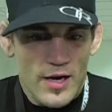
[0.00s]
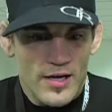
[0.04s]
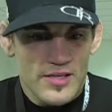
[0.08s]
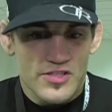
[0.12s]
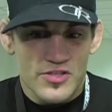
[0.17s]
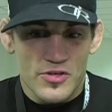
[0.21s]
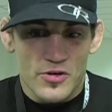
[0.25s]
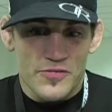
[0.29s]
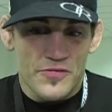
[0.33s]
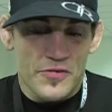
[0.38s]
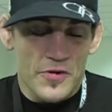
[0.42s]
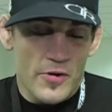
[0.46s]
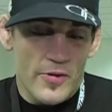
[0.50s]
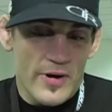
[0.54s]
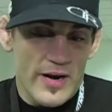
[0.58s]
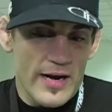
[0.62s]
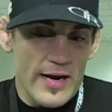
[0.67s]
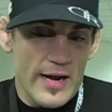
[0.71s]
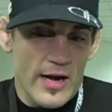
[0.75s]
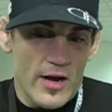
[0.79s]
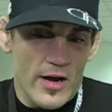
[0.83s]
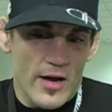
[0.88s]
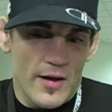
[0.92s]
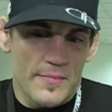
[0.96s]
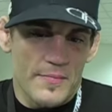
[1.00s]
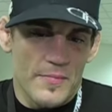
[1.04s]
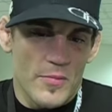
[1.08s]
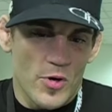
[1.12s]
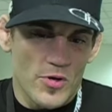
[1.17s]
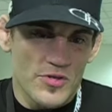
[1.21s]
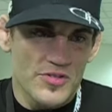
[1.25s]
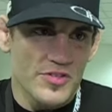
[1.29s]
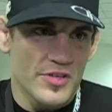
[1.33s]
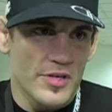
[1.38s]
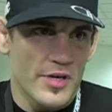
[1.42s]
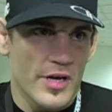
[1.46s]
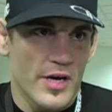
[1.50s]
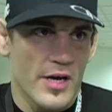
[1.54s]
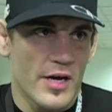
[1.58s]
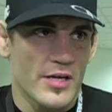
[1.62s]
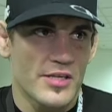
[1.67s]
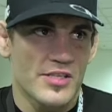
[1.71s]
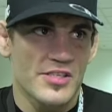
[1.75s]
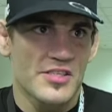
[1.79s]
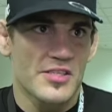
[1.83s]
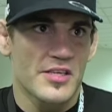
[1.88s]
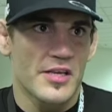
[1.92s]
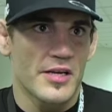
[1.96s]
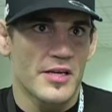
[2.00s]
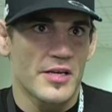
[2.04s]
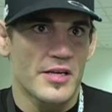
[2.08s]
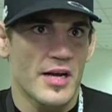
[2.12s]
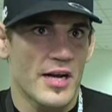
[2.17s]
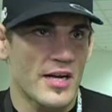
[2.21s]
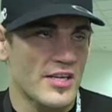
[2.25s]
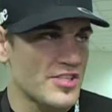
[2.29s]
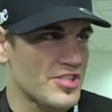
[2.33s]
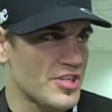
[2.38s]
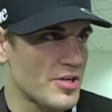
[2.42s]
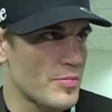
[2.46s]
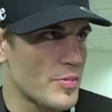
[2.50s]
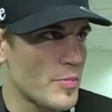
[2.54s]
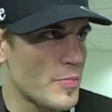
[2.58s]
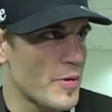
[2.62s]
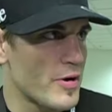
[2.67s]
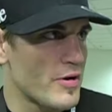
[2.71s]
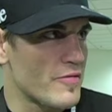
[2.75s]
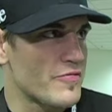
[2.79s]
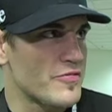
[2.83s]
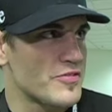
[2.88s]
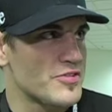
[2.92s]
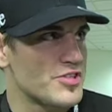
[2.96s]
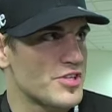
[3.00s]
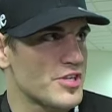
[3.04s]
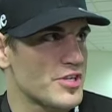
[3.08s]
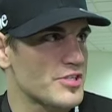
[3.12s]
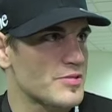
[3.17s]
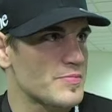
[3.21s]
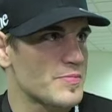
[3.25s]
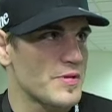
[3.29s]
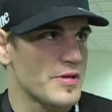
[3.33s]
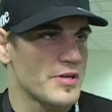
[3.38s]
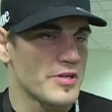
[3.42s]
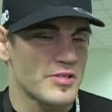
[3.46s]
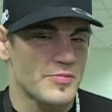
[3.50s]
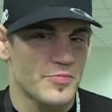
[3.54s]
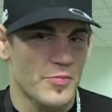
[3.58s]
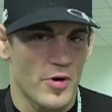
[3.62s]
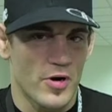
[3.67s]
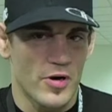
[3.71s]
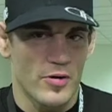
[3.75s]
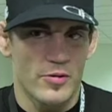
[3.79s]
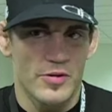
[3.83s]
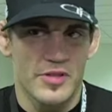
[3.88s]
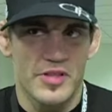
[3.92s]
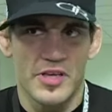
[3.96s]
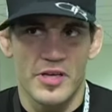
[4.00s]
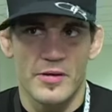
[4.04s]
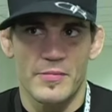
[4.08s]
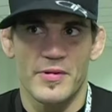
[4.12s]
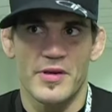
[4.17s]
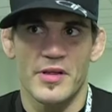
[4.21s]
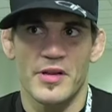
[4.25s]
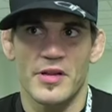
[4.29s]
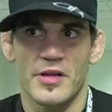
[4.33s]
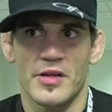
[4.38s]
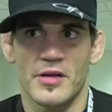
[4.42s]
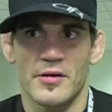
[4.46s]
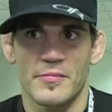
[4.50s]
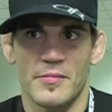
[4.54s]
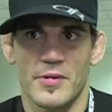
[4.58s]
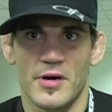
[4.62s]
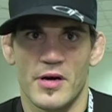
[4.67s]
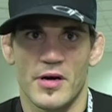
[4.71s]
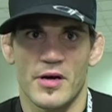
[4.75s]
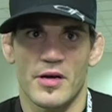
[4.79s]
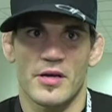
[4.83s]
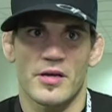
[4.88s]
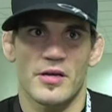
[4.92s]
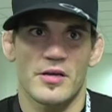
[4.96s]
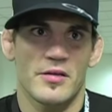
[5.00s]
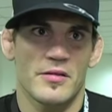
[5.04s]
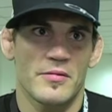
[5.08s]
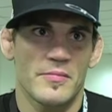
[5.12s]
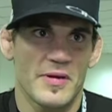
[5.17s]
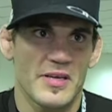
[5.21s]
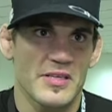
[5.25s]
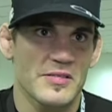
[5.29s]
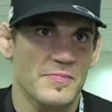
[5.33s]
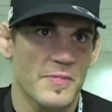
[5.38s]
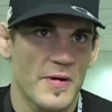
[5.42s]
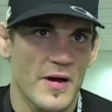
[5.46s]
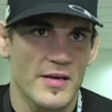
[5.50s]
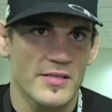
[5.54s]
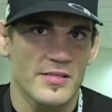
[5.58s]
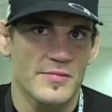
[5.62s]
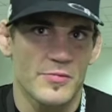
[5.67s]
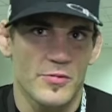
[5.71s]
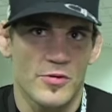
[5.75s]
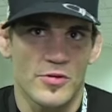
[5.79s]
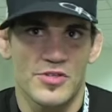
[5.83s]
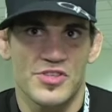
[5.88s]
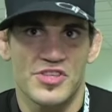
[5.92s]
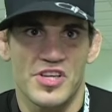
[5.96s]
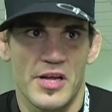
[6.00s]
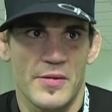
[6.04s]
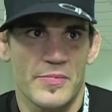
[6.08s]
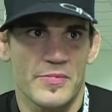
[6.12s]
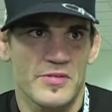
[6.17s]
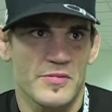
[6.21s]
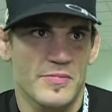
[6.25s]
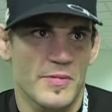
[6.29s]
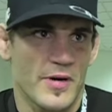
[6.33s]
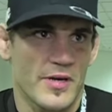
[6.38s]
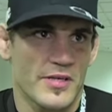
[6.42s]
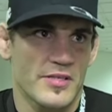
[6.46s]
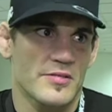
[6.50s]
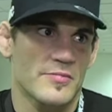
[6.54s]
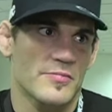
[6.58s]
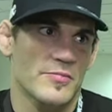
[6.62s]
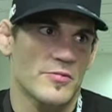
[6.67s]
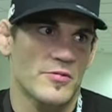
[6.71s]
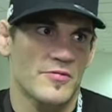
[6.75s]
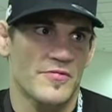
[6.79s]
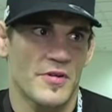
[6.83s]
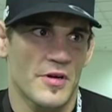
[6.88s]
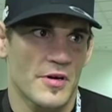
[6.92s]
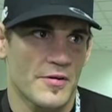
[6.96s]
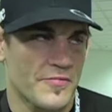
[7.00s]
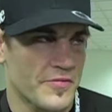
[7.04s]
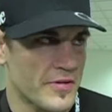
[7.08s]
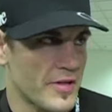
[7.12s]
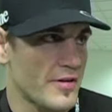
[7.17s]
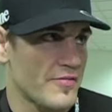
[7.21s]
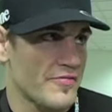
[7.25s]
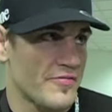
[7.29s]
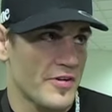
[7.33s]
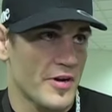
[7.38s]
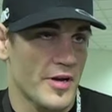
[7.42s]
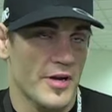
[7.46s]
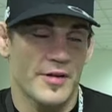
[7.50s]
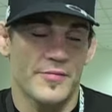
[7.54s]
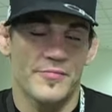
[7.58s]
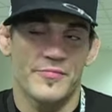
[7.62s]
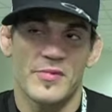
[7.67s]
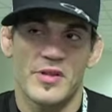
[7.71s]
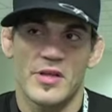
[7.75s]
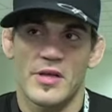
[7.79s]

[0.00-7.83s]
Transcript: Uh, so far, right now, I'm mostly uh, just getting Koscheck prepared for GSP, sparring with him, getting him uh, in the best possible shape as possible uh, for that fight